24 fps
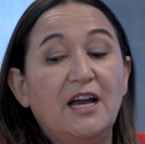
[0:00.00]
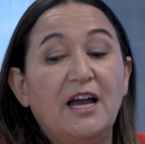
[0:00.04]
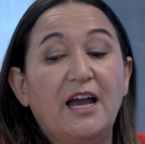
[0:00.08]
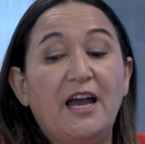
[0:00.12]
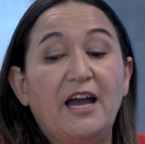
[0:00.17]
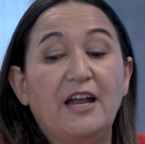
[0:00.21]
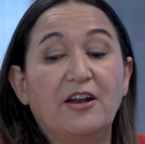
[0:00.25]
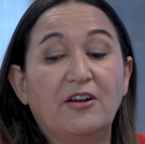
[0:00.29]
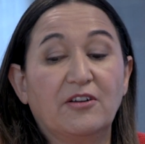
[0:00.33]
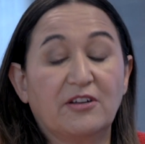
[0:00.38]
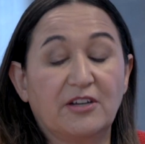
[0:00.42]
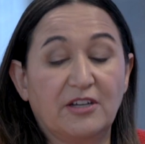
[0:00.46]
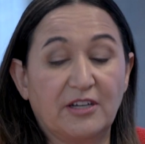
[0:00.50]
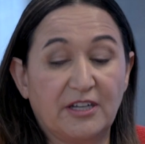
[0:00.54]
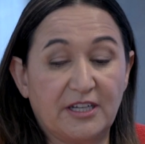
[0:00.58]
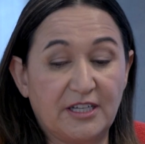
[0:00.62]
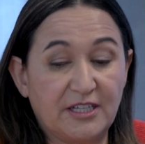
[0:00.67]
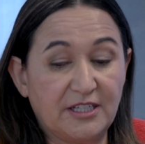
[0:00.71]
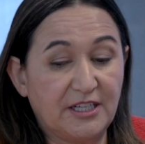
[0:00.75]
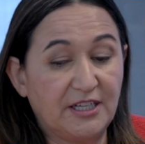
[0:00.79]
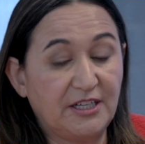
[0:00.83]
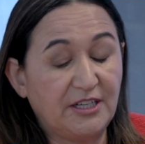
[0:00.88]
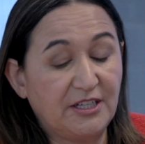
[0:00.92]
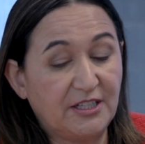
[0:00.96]
and I can
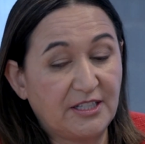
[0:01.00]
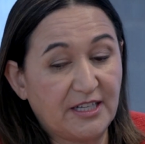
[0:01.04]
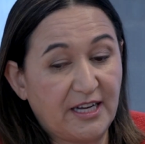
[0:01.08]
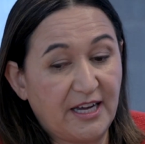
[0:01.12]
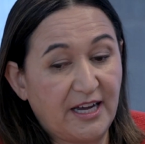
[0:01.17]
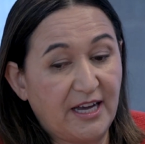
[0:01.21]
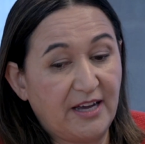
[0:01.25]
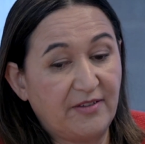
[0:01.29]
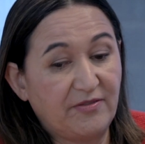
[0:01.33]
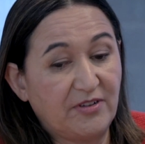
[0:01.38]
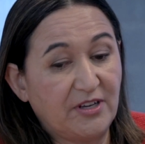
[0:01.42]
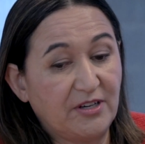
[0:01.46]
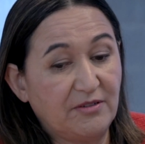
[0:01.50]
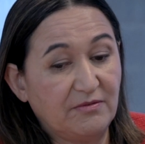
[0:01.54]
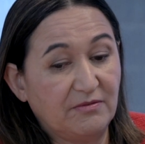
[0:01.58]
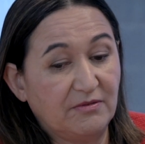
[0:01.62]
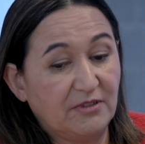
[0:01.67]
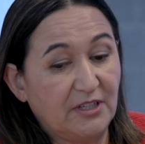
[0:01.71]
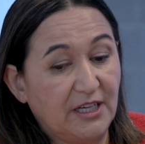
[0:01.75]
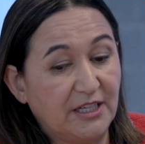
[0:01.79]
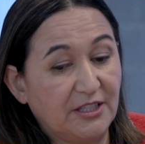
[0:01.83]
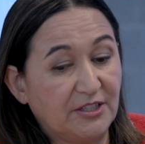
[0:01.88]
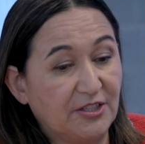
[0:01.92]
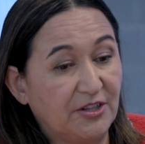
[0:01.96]
continue to have it
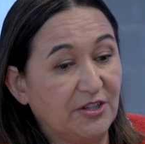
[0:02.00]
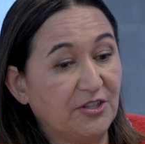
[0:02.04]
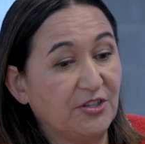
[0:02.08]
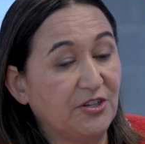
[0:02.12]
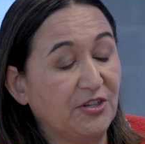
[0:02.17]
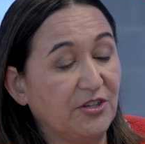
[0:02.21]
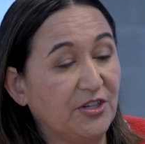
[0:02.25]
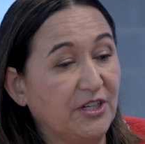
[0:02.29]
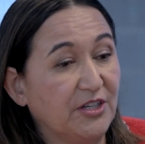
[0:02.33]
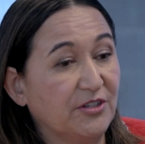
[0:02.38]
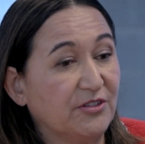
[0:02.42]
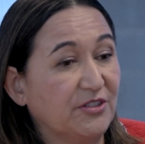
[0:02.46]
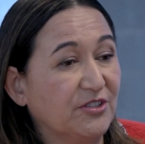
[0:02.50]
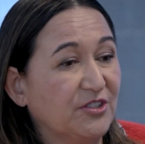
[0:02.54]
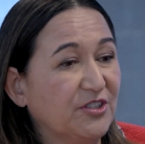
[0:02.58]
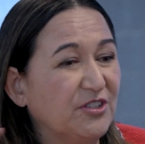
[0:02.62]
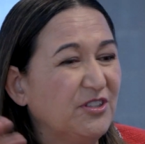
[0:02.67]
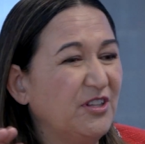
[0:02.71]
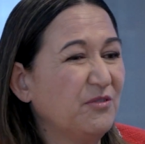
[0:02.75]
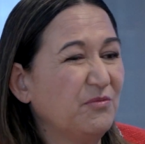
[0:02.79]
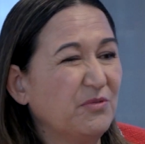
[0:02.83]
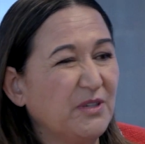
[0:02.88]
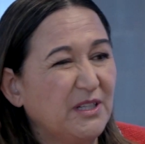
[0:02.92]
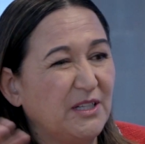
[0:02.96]
into the new year
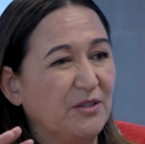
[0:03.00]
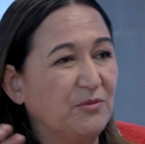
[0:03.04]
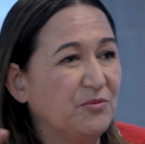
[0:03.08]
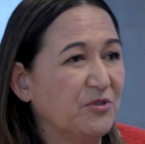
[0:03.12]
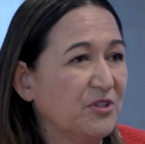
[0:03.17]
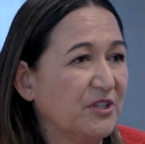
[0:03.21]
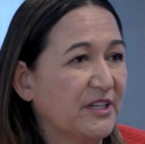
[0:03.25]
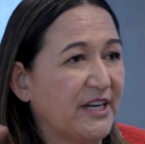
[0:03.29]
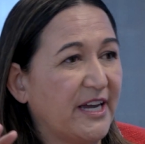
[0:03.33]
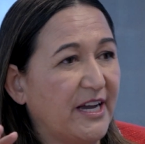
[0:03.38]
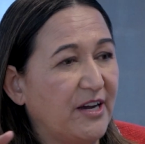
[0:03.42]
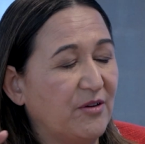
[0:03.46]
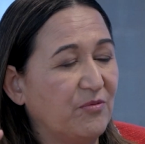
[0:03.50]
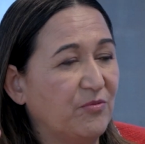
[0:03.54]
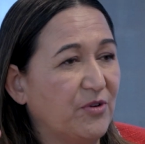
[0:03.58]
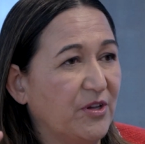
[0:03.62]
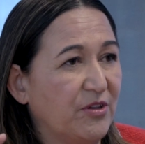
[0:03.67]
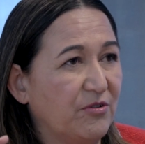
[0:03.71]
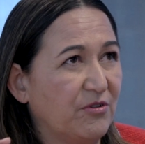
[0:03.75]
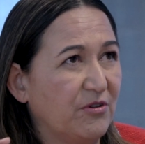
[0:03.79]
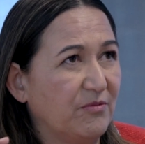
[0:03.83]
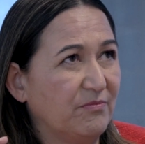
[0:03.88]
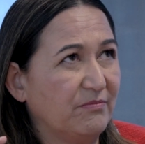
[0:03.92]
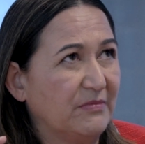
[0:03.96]
until I really work out
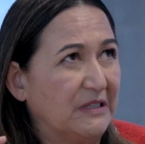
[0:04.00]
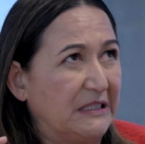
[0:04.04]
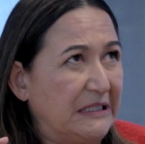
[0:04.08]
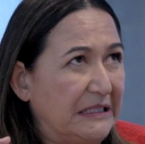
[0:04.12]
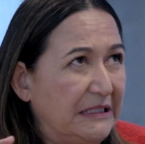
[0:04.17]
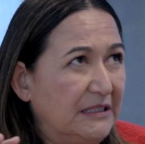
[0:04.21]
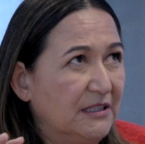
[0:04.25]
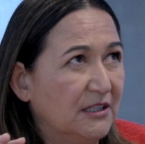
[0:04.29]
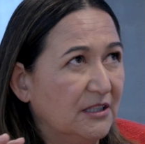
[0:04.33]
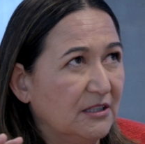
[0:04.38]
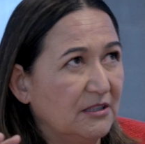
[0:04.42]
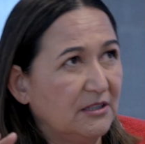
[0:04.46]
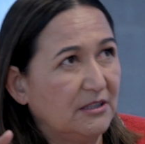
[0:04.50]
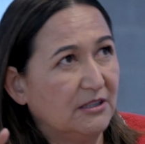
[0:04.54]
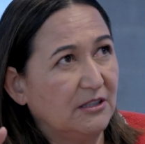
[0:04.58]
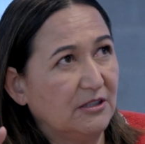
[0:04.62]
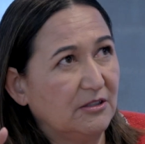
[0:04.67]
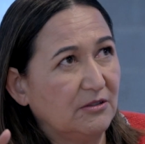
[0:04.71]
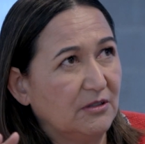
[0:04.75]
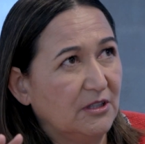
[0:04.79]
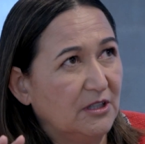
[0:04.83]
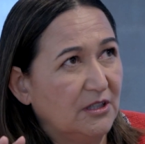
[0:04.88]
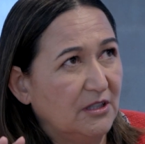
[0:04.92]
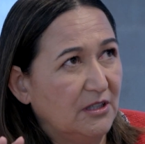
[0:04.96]
whether I'm,
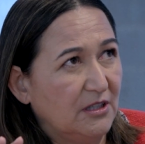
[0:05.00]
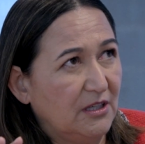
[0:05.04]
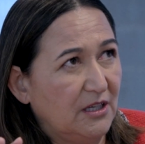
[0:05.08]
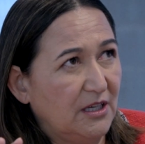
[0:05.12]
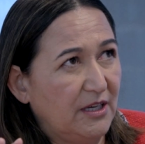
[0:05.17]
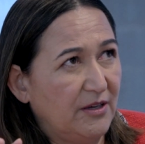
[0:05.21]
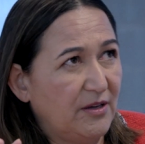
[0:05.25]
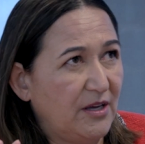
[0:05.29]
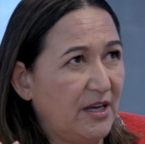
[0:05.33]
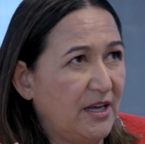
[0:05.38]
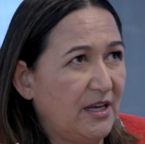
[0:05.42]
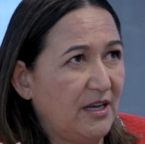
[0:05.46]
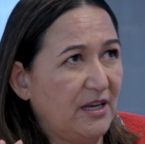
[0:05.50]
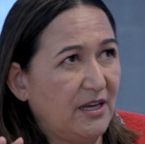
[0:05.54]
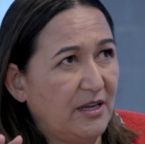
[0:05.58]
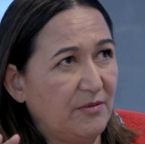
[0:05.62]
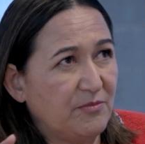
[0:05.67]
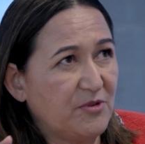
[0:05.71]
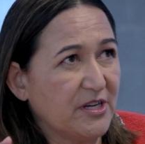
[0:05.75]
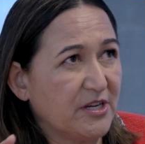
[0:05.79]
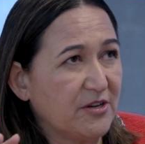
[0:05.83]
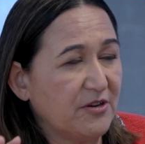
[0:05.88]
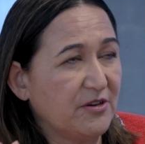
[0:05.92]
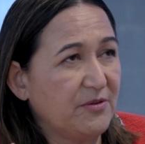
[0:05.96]

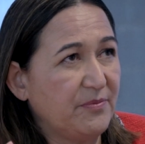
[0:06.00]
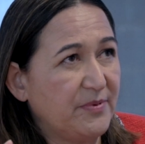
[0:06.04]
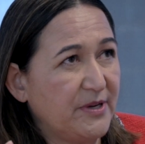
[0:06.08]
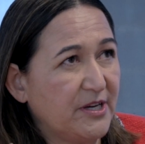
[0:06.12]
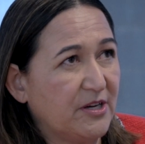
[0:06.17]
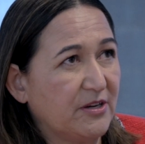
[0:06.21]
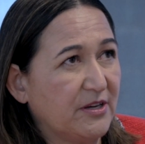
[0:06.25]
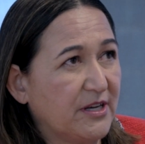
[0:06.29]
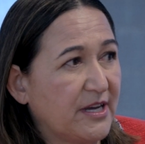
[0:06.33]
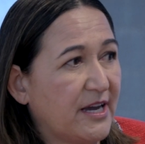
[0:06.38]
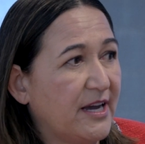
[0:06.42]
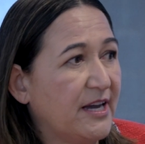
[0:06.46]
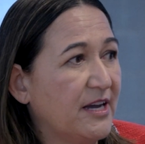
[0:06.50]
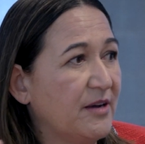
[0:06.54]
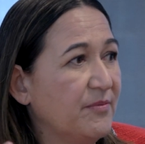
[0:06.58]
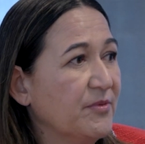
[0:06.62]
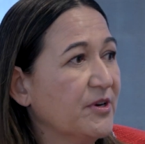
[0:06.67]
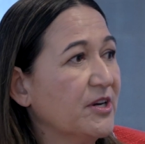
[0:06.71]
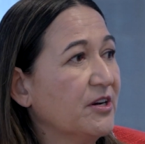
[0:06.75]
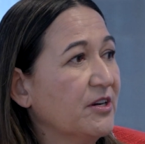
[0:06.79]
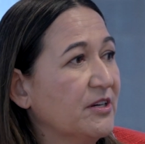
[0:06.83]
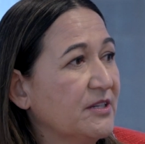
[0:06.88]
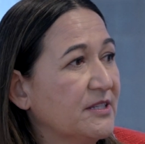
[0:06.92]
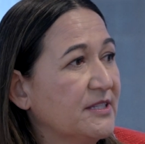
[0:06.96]
am I going to be okay? Am I
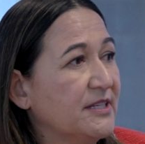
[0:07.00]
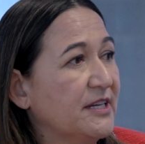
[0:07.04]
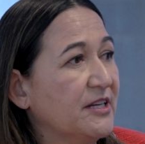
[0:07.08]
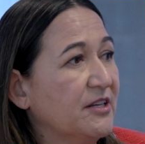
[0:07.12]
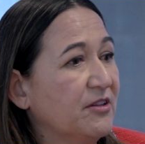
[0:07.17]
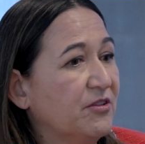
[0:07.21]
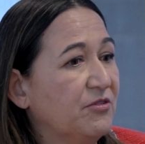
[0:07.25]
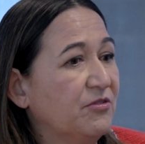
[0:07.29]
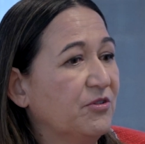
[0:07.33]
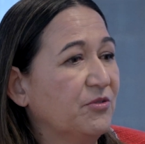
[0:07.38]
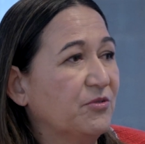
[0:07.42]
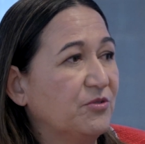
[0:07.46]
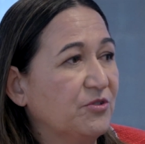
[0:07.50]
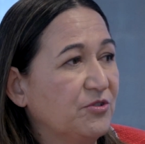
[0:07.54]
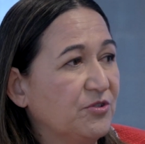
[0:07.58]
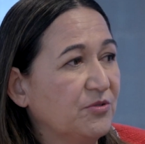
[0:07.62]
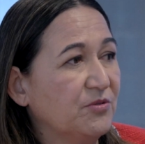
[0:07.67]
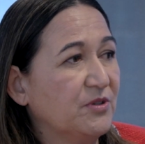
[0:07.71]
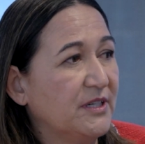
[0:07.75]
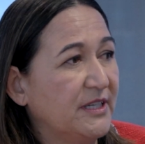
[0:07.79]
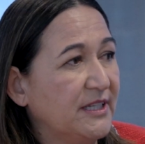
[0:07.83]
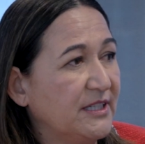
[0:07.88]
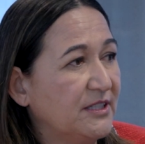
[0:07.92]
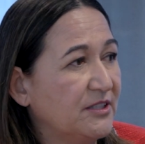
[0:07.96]
going to see it through, or do
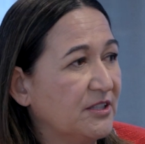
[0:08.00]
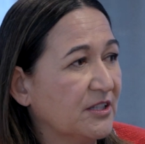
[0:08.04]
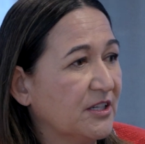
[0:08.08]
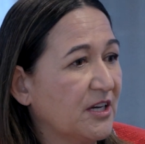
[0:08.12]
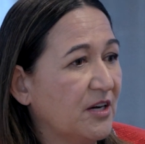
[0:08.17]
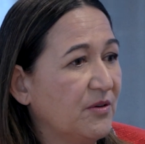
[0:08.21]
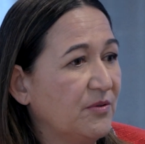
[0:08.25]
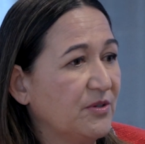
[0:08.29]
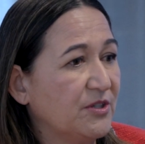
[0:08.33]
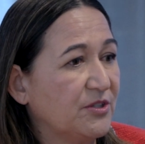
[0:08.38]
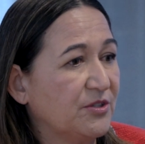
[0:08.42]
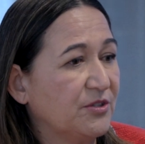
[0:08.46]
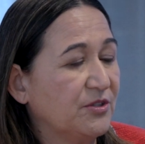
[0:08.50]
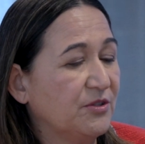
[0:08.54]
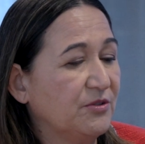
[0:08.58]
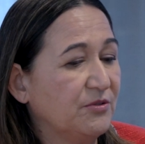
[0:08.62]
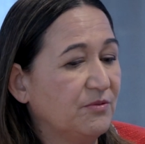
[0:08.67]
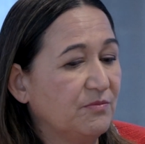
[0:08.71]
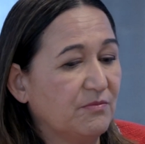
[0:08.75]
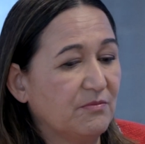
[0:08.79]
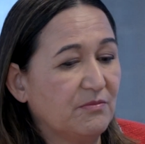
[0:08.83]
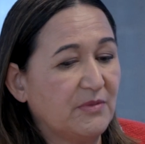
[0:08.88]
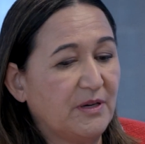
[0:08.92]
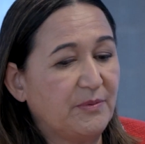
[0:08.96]
I need to go
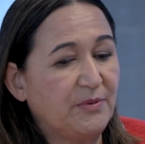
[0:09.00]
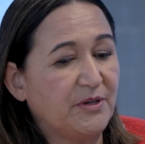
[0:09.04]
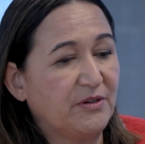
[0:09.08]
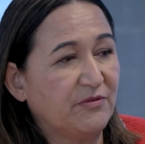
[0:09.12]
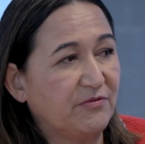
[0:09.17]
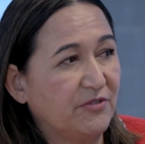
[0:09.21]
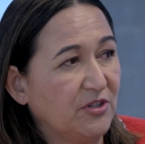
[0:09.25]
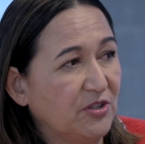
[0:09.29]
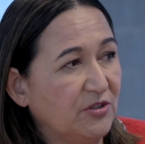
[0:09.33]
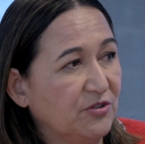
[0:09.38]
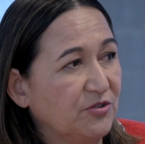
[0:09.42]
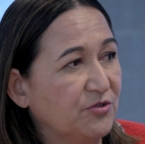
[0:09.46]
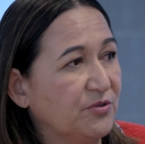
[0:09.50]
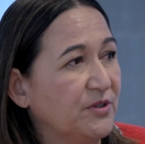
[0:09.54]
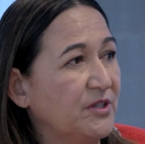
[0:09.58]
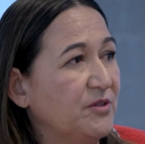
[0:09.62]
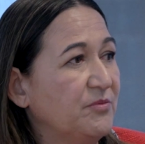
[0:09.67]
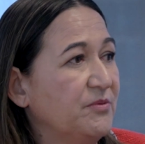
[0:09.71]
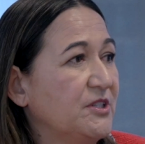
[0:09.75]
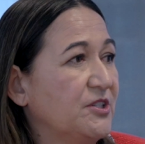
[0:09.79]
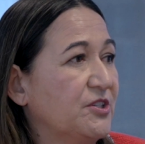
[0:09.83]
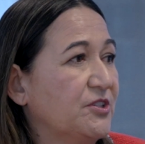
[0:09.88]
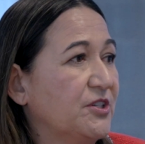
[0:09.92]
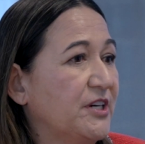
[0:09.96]
into maybe a voluntary
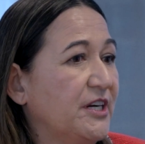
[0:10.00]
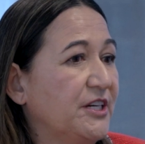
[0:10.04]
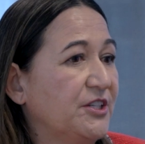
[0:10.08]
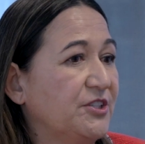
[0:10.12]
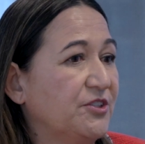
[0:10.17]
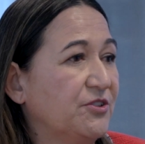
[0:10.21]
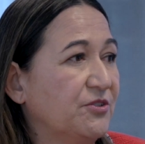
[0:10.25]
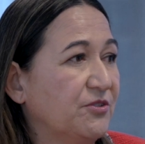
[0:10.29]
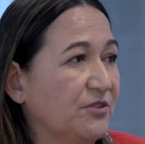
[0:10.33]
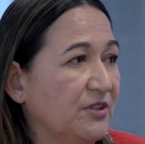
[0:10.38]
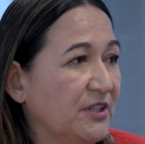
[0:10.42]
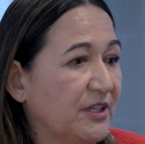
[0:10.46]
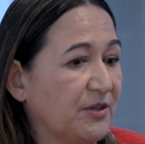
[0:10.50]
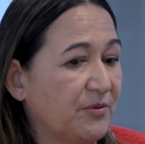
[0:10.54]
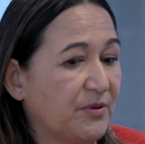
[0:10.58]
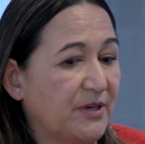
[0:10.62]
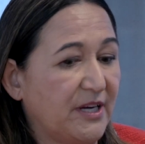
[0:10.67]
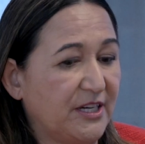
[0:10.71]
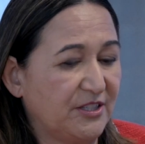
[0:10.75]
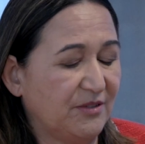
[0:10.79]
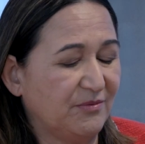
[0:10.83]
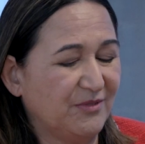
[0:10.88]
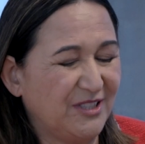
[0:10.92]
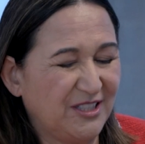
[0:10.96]
administration or a
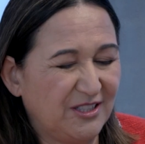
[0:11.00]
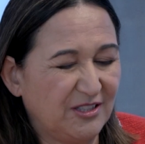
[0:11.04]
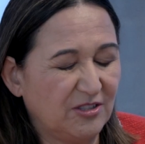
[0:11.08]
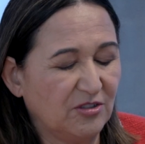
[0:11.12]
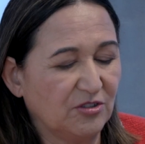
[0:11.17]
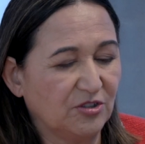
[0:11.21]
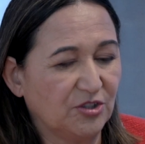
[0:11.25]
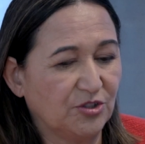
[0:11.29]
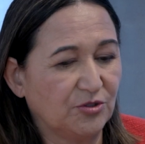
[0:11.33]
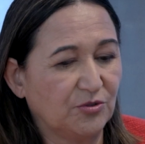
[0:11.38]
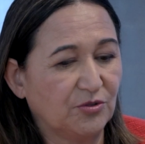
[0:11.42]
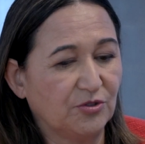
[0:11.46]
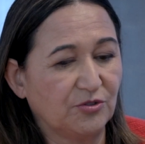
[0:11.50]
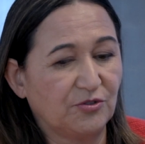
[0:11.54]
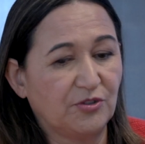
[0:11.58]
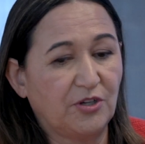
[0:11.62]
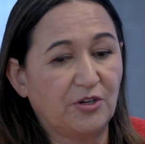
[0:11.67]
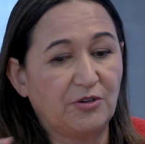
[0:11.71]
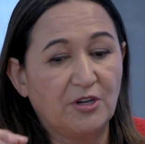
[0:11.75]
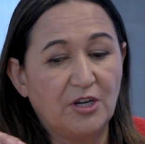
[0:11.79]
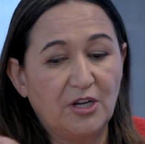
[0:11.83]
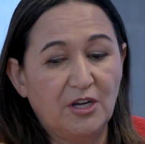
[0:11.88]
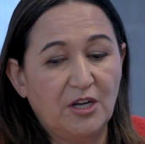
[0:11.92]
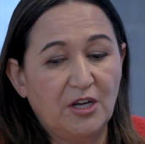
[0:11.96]
liquidation? I'm just not sure. So